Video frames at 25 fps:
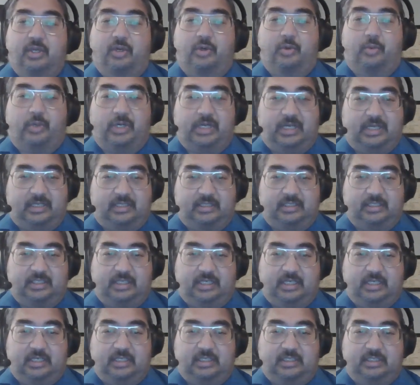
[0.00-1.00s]

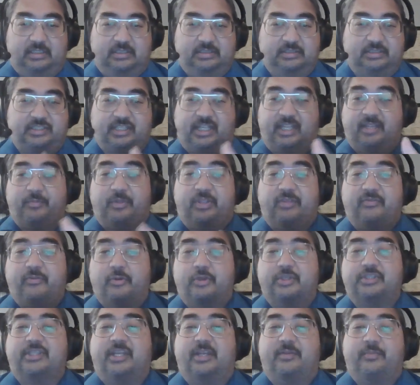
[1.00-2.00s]
While Jamie, for
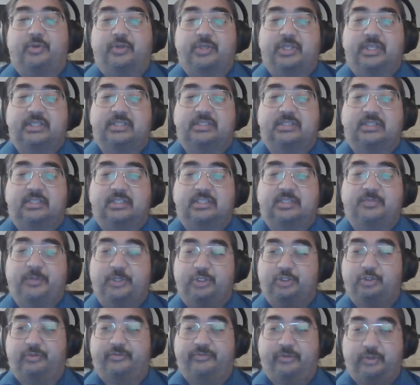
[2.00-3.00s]
example, gets a
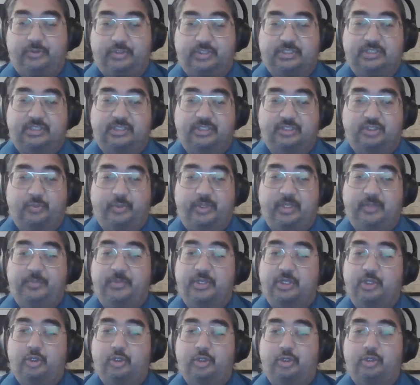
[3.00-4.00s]
special focus this week,
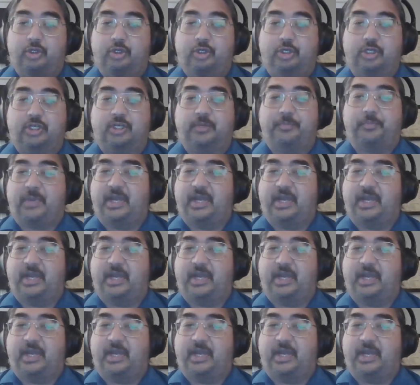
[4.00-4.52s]
but her hook might